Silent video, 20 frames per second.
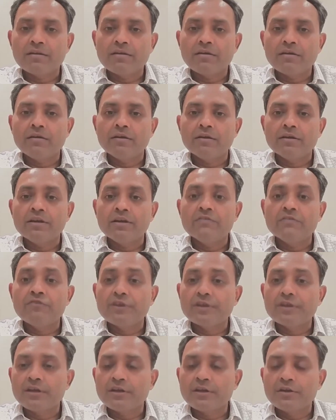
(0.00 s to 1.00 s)
are
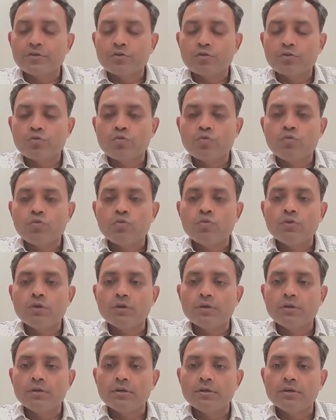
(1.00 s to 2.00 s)
difficult
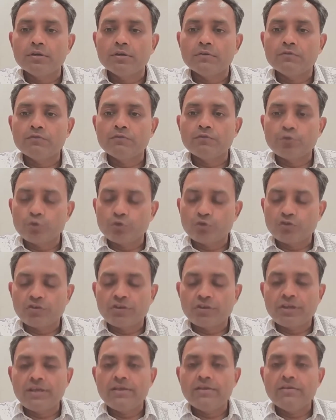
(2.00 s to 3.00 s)
to
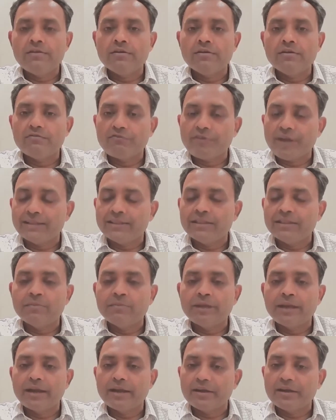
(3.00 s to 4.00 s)
foresee,
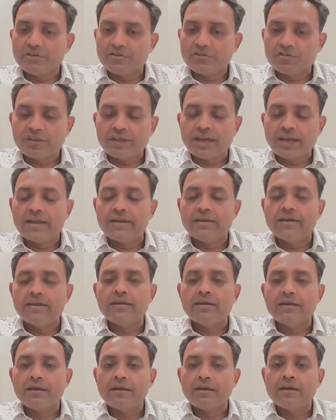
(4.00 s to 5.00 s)
fathom, and
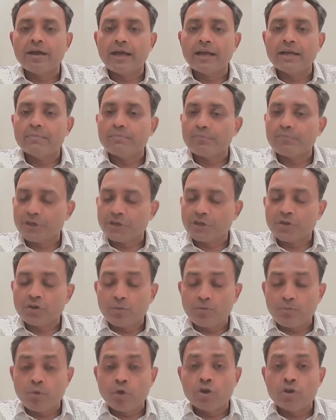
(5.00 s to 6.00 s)
understand at a
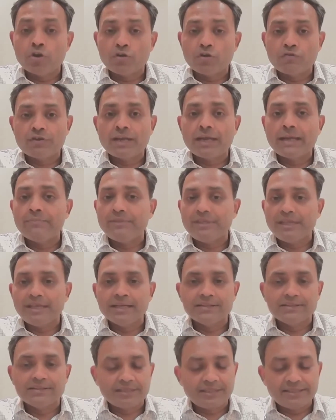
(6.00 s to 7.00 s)
particular point of time?
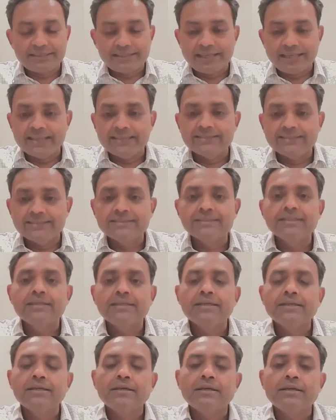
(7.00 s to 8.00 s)
The answer is yes.
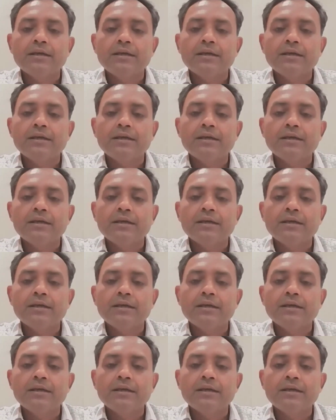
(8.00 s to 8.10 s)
